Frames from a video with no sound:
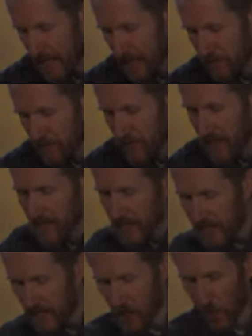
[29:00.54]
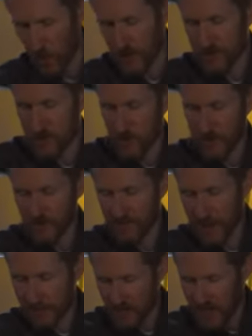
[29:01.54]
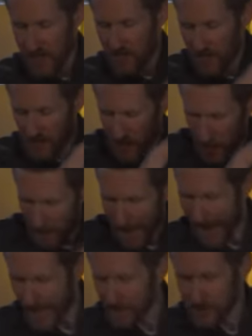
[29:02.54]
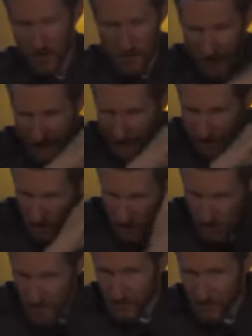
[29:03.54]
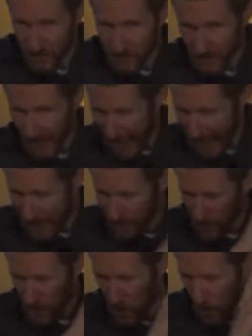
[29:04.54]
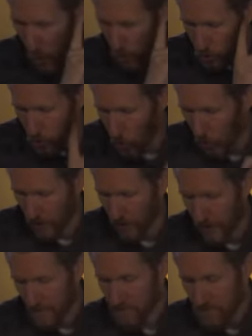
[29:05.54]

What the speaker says: love in order to accept the demands of having Jesus as their Lord.